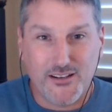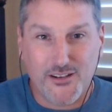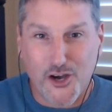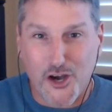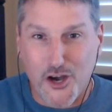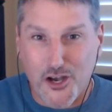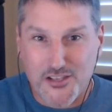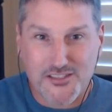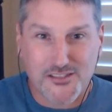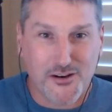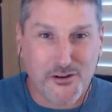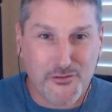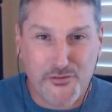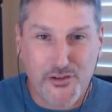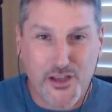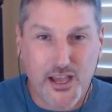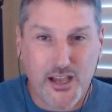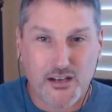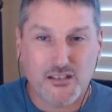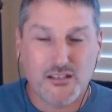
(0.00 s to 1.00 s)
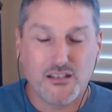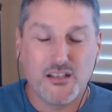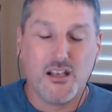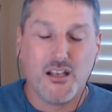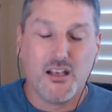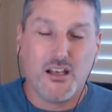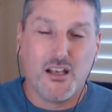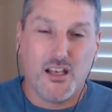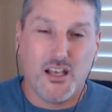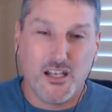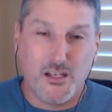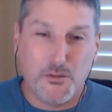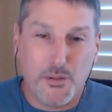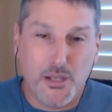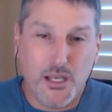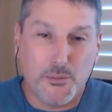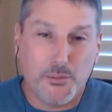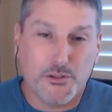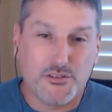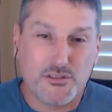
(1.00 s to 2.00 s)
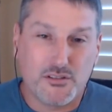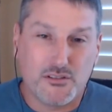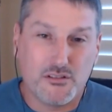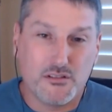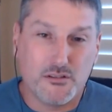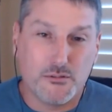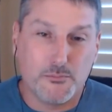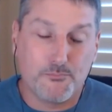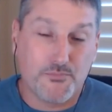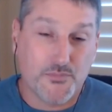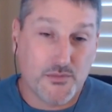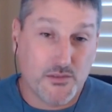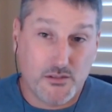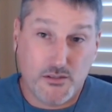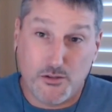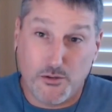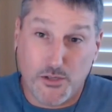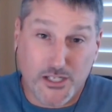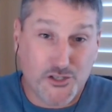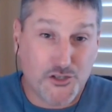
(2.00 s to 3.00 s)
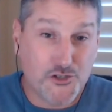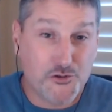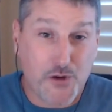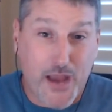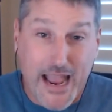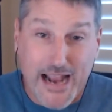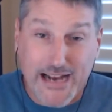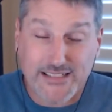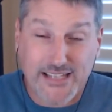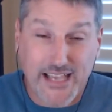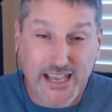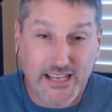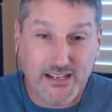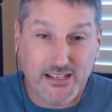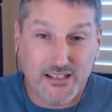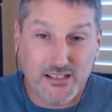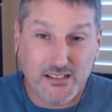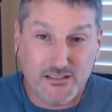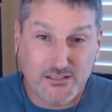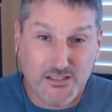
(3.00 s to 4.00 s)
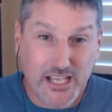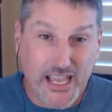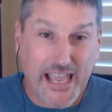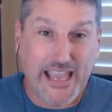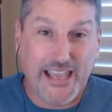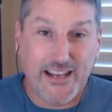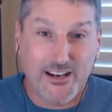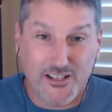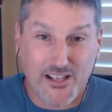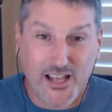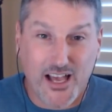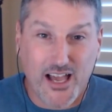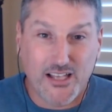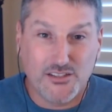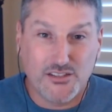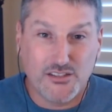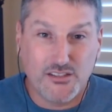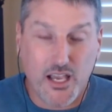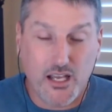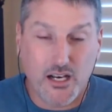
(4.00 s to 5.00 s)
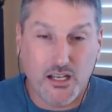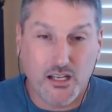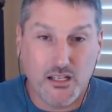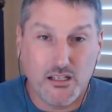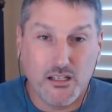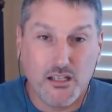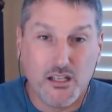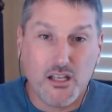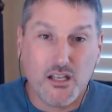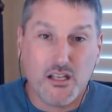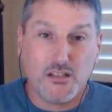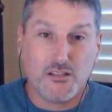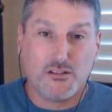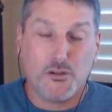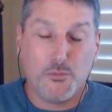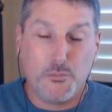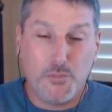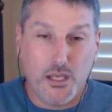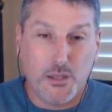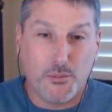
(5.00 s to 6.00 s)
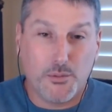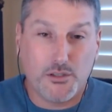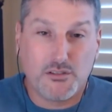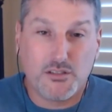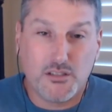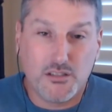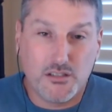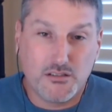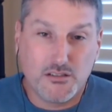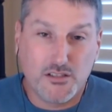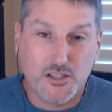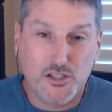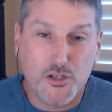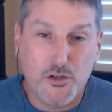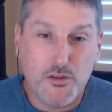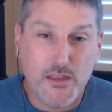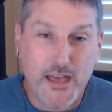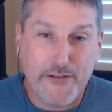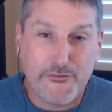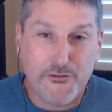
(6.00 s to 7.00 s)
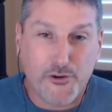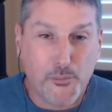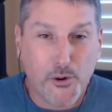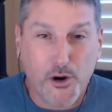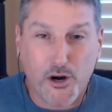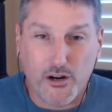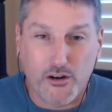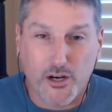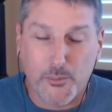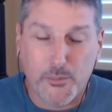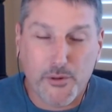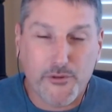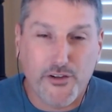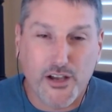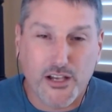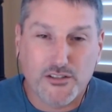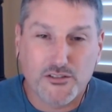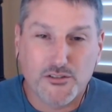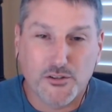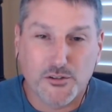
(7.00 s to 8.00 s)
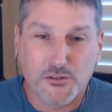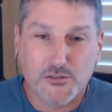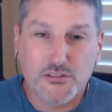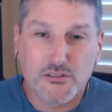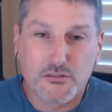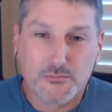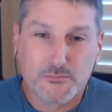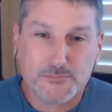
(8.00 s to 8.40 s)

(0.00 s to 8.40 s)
cause and effect and to be able to extract data, to analyze data, to be able to do that for partnering professionals.